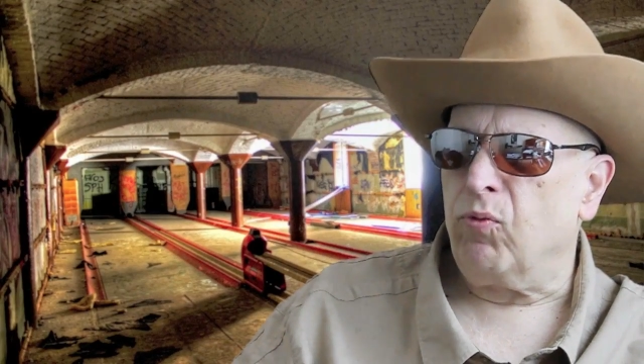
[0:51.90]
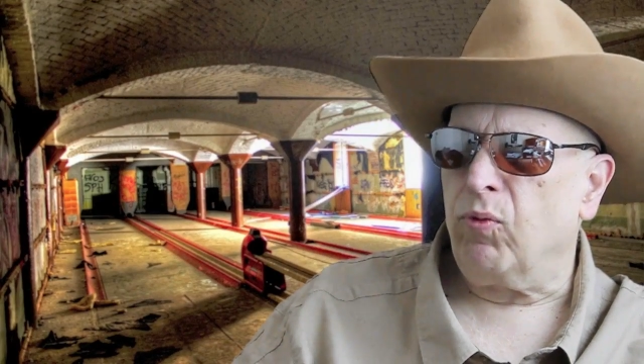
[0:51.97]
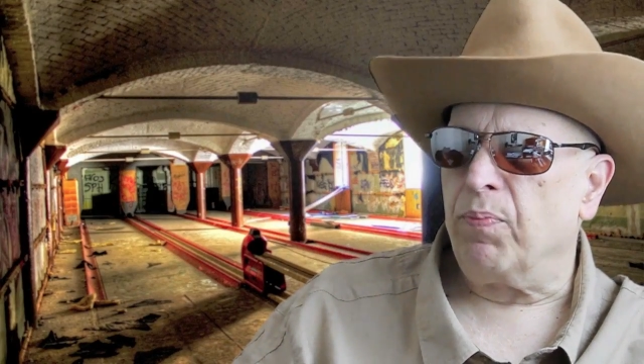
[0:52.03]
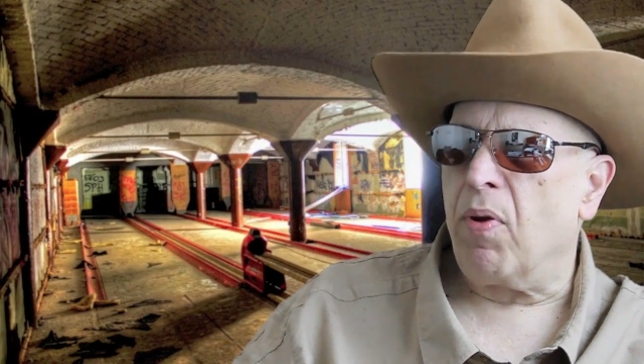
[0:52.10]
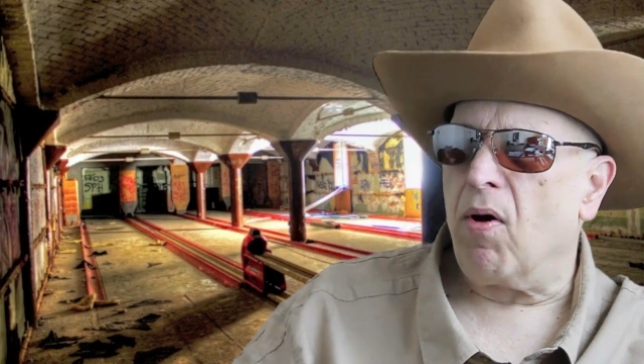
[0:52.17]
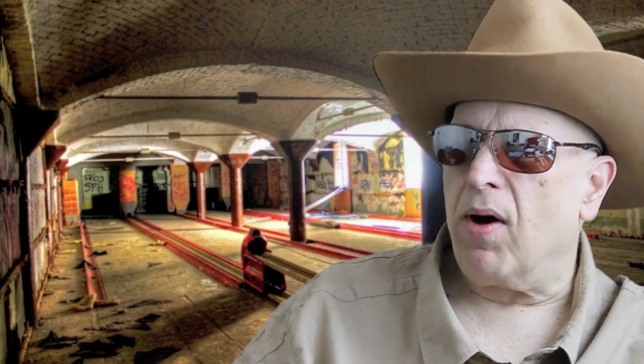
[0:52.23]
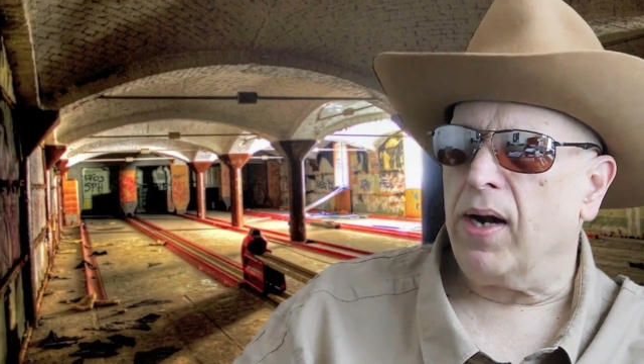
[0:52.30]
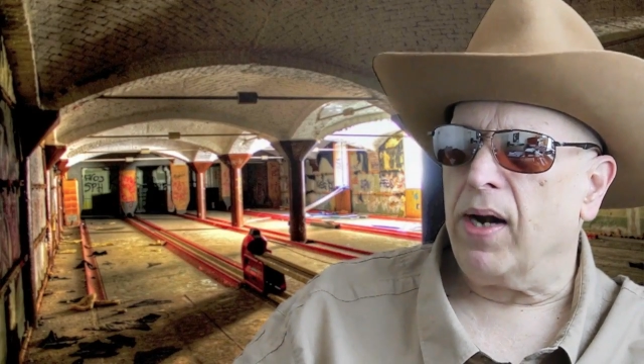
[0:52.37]
would
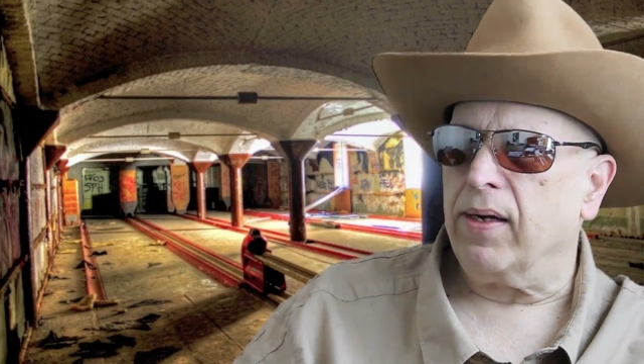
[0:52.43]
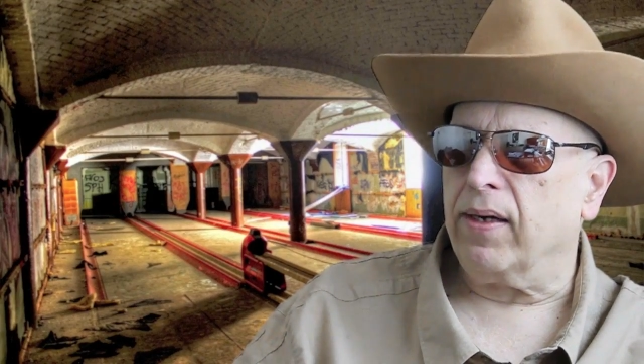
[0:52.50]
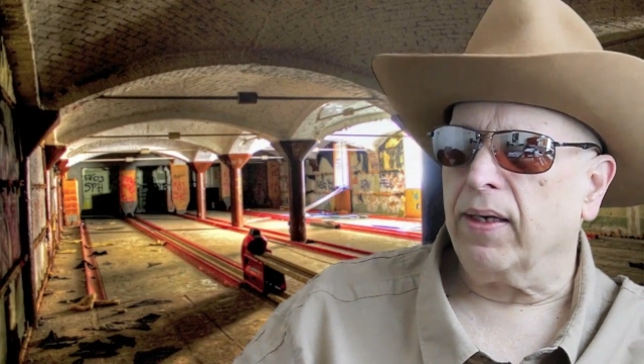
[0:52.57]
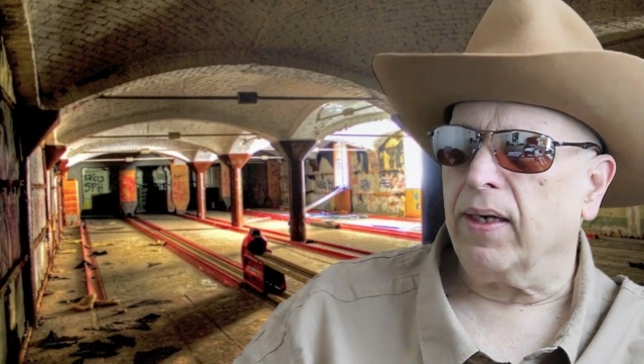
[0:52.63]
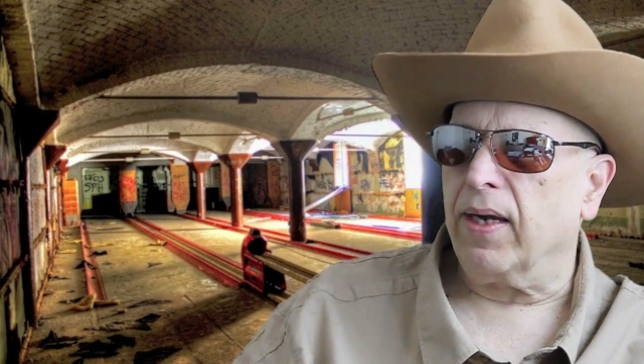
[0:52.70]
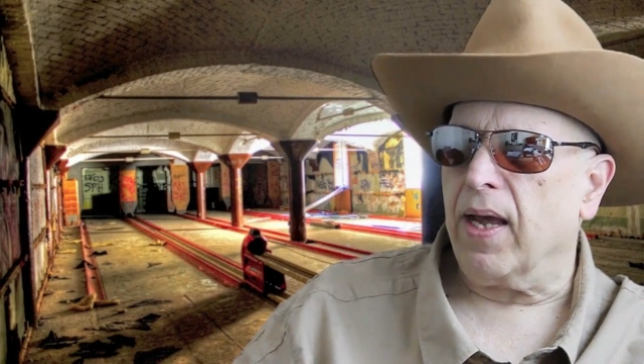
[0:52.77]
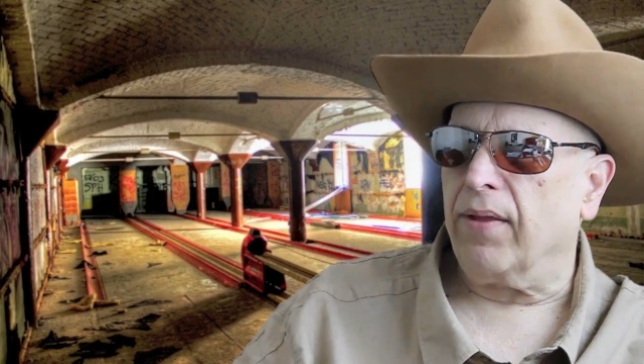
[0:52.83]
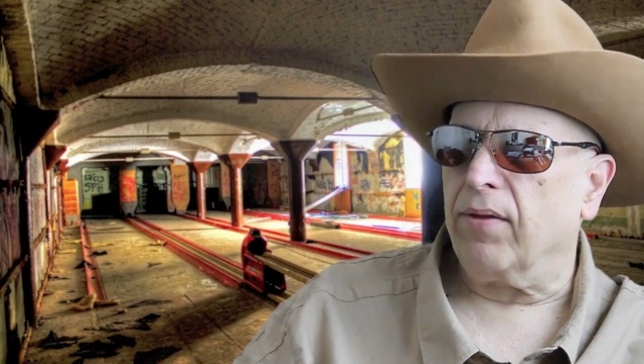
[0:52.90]
party
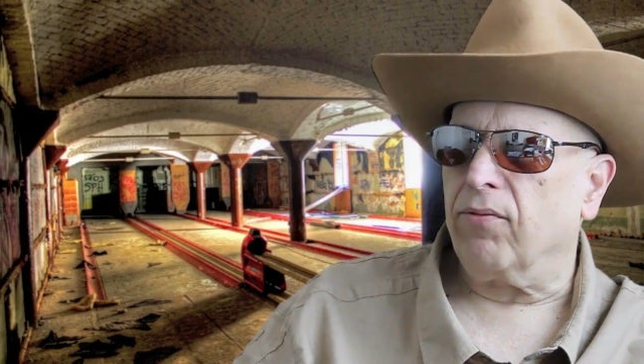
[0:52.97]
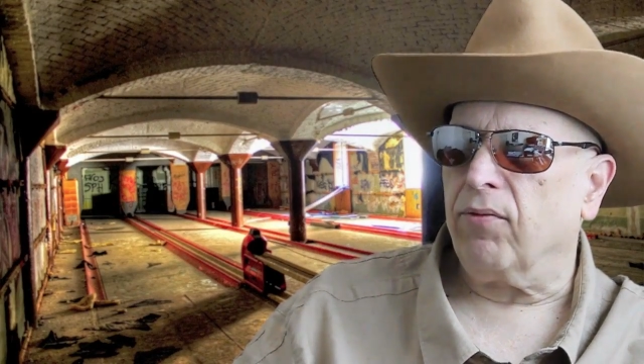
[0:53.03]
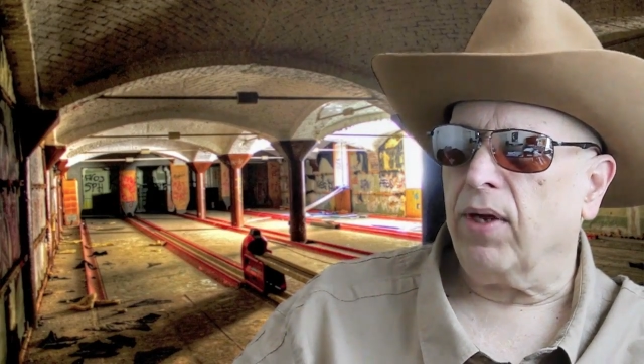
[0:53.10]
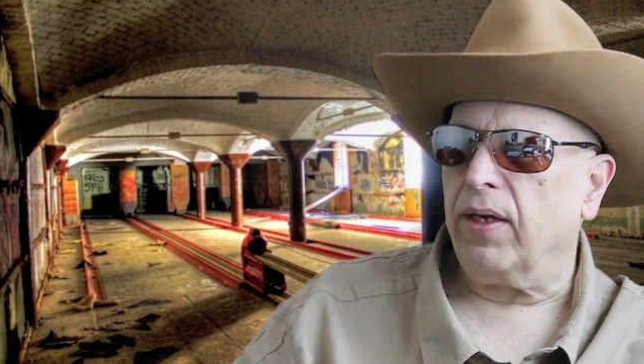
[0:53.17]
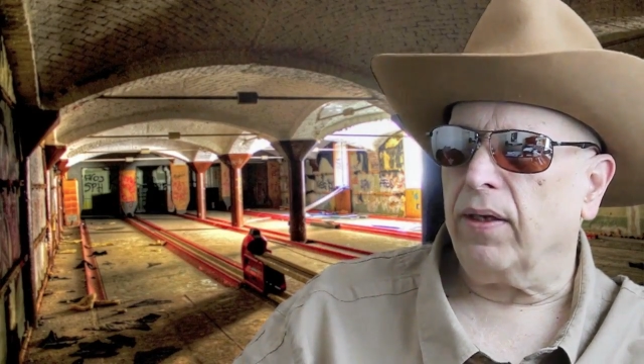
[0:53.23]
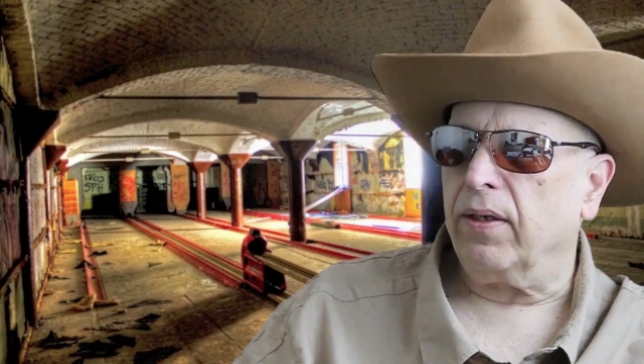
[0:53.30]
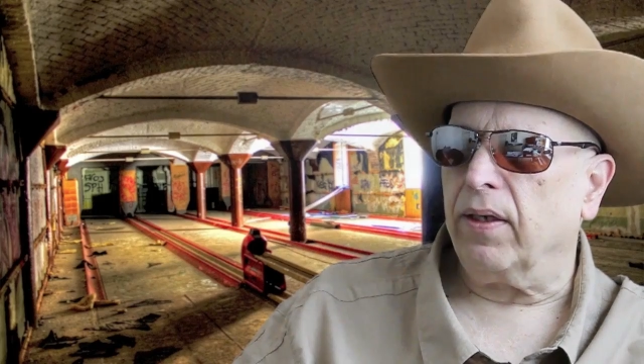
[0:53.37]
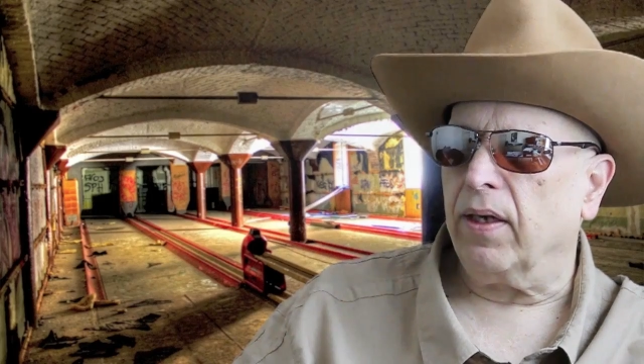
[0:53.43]
together
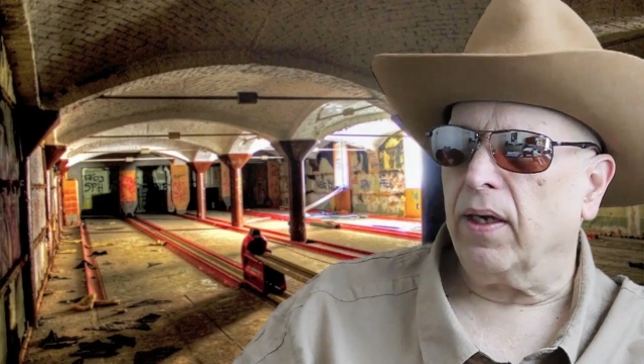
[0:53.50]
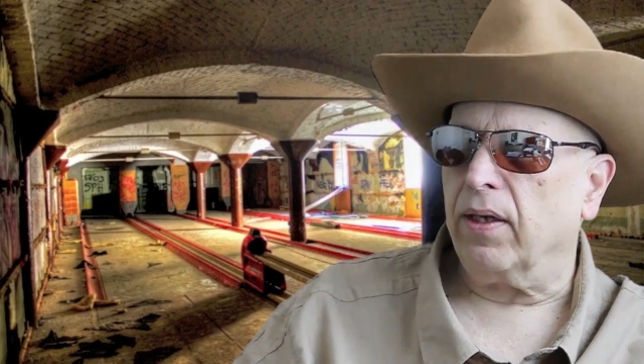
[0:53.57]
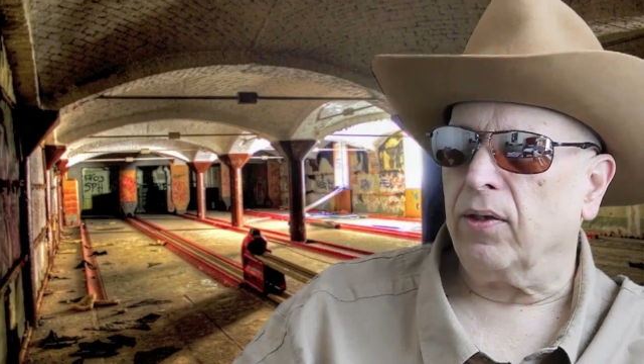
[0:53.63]
and